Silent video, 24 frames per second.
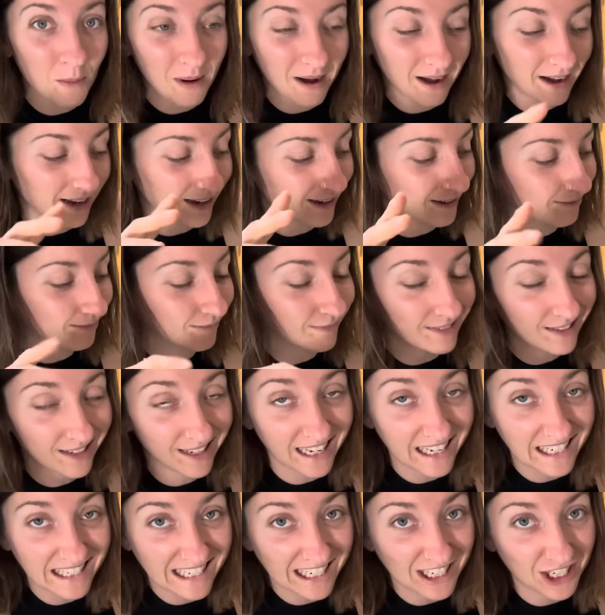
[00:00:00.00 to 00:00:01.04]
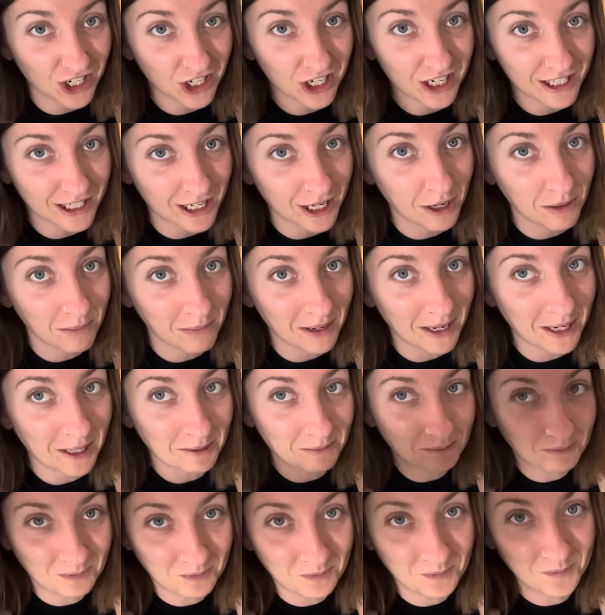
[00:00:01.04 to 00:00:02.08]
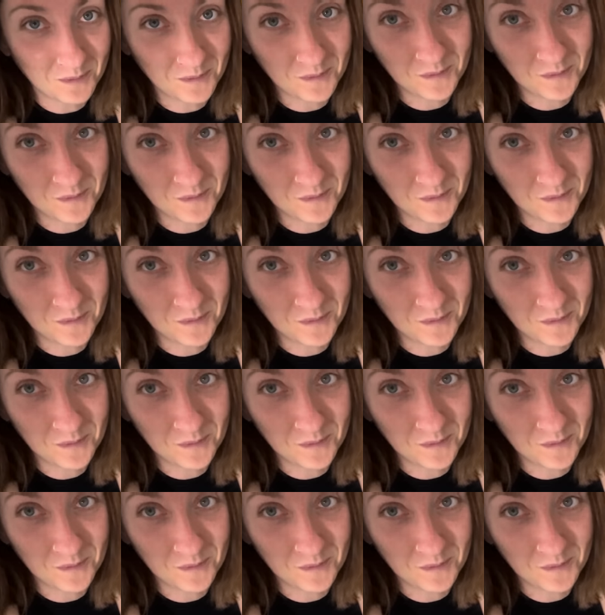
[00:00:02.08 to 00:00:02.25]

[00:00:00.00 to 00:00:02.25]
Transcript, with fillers: my addition is going to be. Hmm?